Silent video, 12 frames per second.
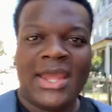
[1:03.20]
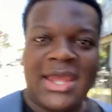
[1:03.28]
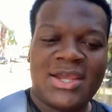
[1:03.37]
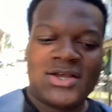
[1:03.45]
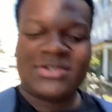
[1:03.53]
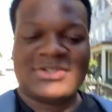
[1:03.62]

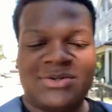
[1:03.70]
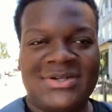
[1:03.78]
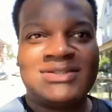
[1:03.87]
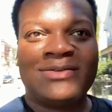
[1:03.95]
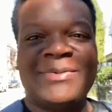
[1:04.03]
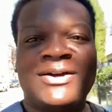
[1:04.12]
Hey y'all, so it
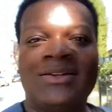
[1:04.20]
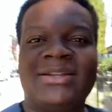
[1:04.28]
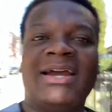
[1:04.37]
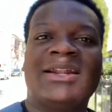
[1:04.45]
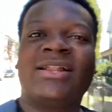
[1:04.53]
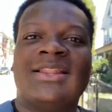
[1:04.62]
is about
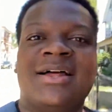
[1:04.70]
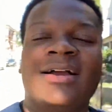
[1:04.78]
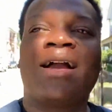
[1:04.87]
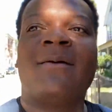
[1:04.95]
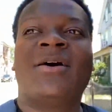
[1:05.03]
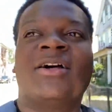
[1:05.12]
9 o'clock.
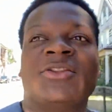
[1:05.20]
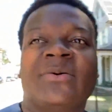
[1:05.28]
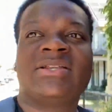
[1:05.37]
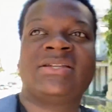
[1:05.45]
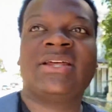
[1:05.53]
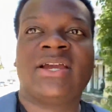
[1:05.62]
I'm on the
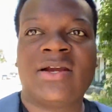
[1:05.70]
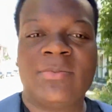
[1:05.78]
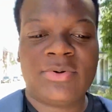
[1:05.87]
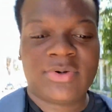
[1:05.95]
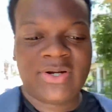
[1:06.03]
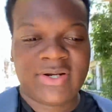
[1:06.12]
way to the
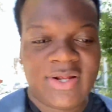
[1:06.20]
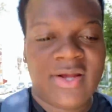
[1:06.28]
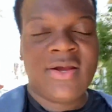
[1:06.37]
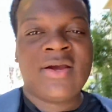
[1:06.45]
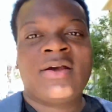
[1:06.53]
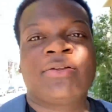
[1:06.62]
airport.
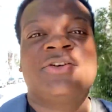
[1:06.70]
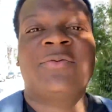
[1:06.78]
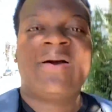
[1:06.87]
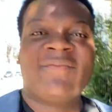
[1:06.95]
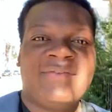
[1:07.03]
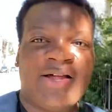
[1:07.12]
So
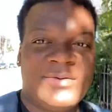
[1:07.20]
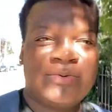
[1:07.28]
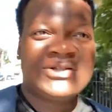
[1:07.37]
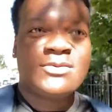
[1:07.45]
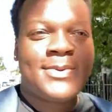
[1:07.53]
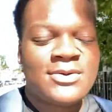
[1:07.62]
my flight
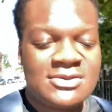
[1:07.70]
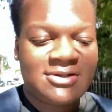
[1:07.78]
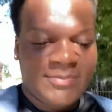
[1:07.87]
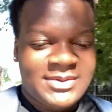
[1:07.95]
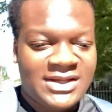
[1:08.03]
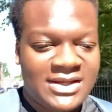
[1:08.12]
was supposed
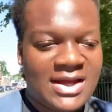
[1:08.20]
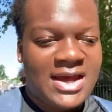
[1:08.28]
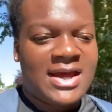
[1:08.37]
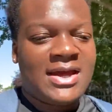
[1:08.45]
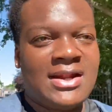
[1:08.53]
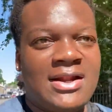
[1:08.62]
to be
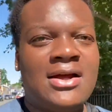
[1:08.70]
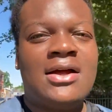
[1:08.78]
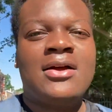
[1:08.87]
at